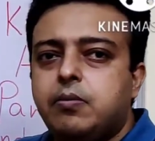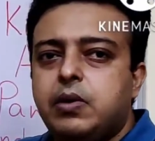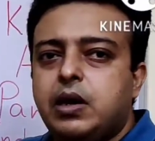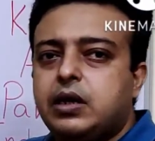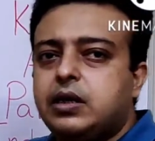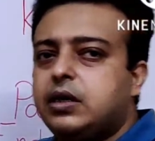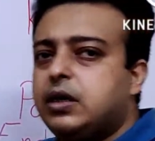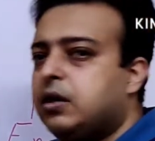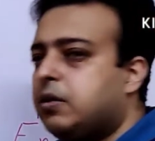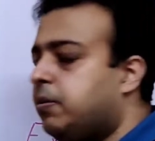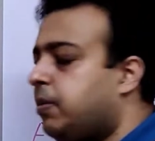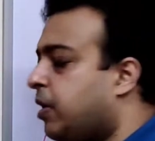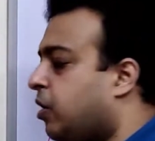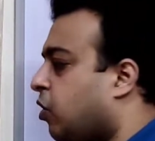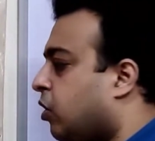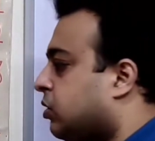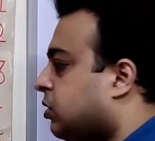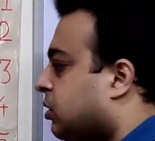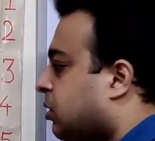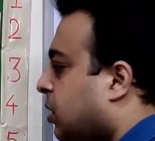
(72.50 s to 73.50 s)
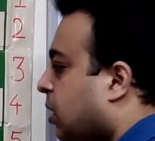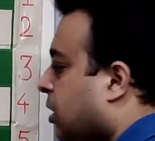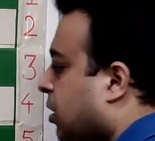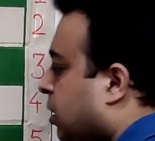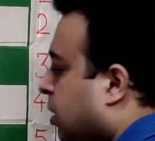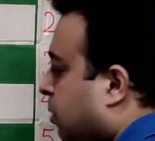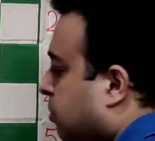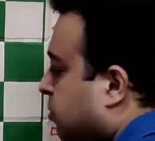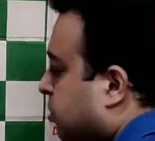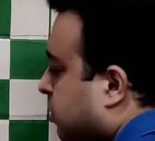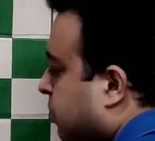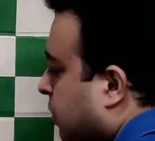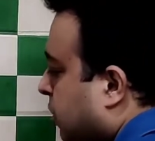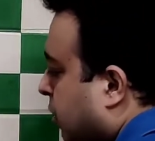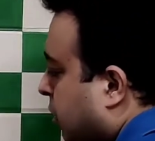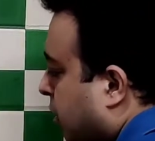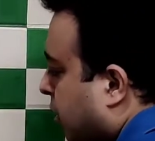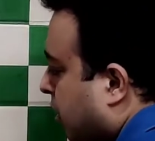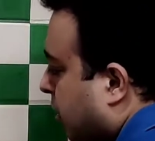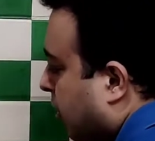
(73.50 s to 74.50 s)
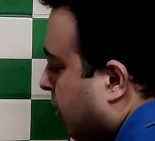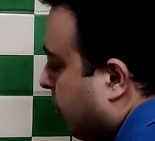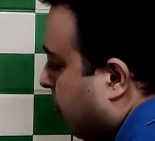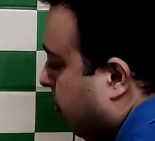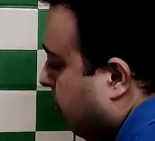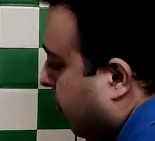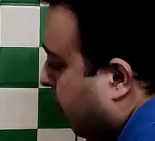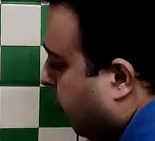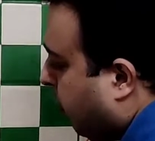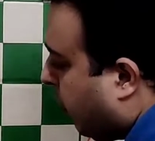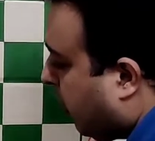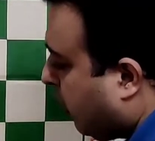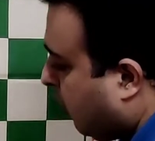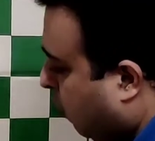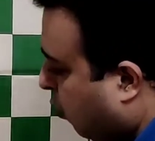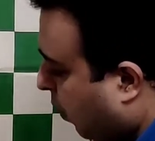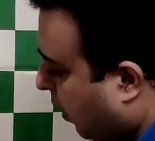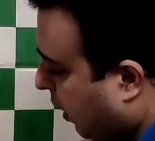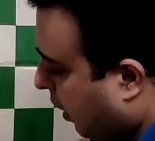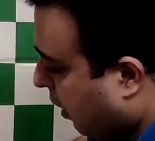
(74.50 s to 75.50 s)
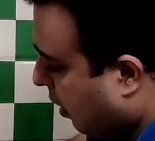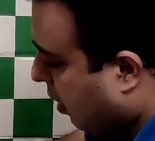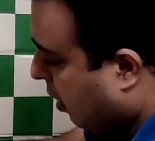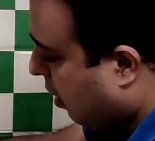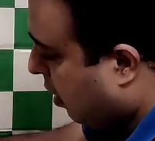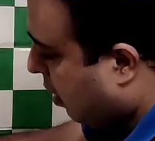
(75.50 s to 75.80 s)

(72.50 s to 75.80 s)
blunder, because there comes b1 queen,